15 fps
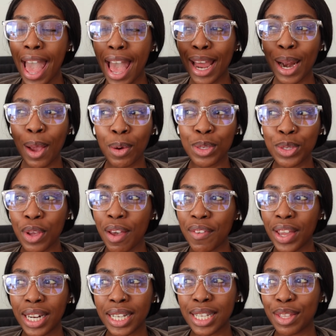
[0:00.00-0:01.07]
And I also have
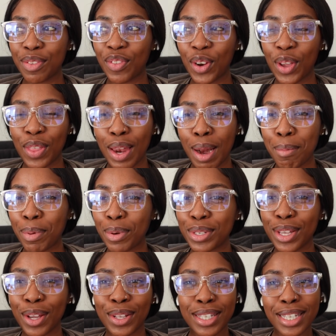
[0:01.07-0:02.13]
edited the video that I'm
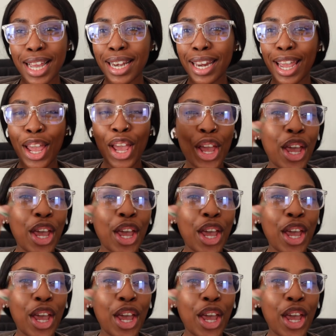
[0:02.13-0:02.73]
posting on Sunday.